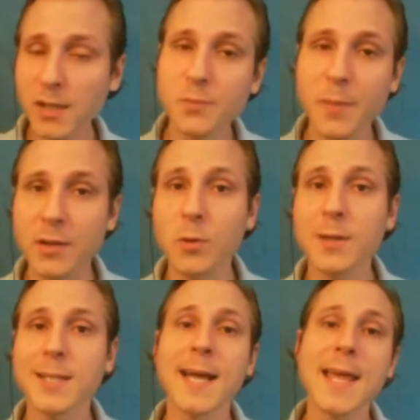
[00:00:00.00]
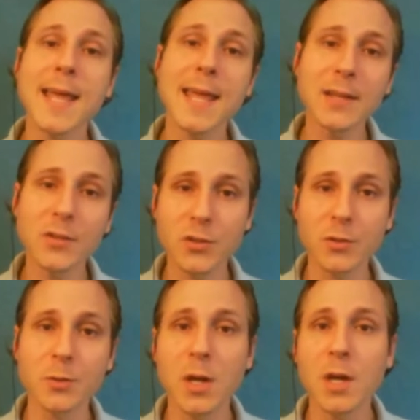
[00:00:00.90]
prospect or client
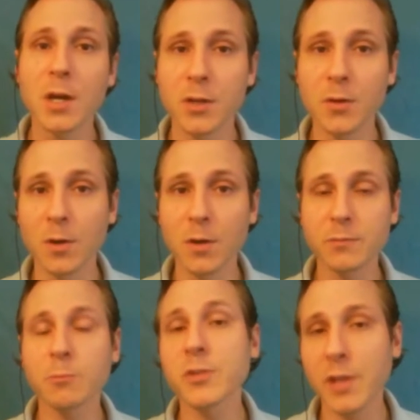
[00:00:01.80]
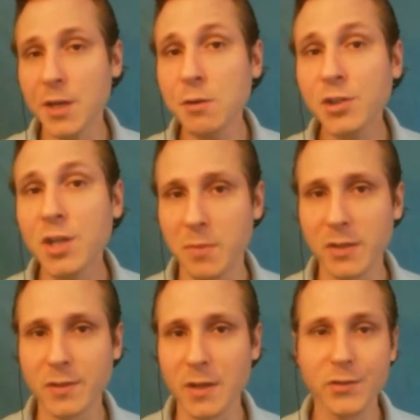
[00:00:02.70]
into your, we'll say,
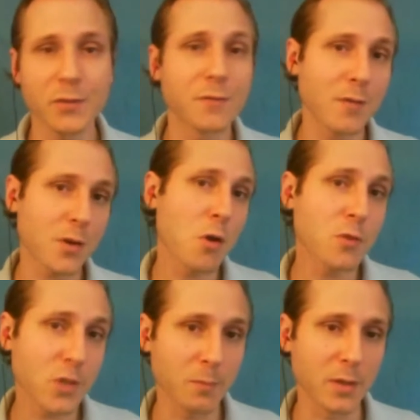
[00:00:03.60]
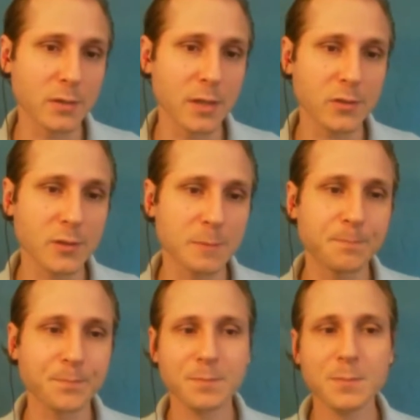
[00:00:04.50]
coaching business, if you have a coaching
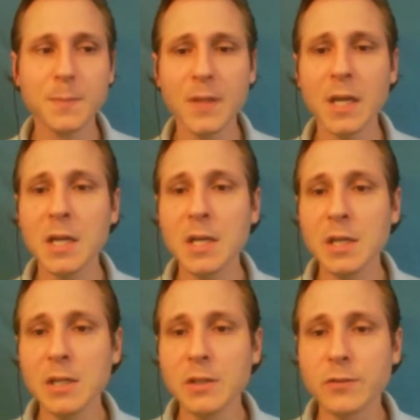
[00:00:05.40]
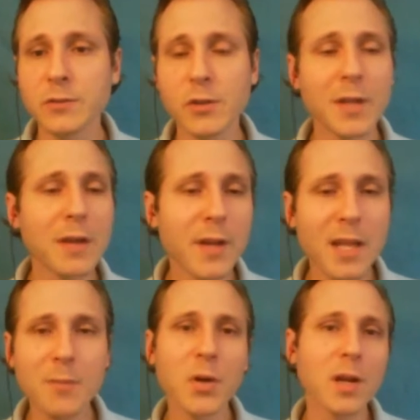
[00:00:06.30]
business.
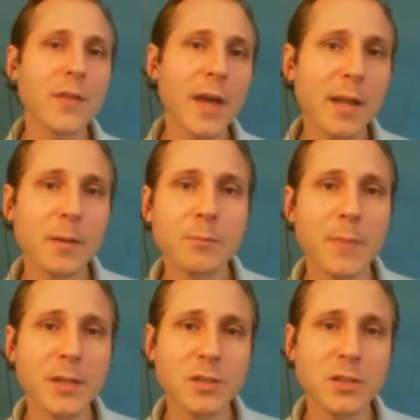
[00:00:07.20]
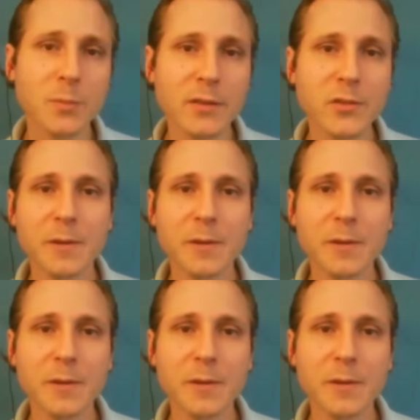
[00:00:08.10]
So do you have any input on that, Master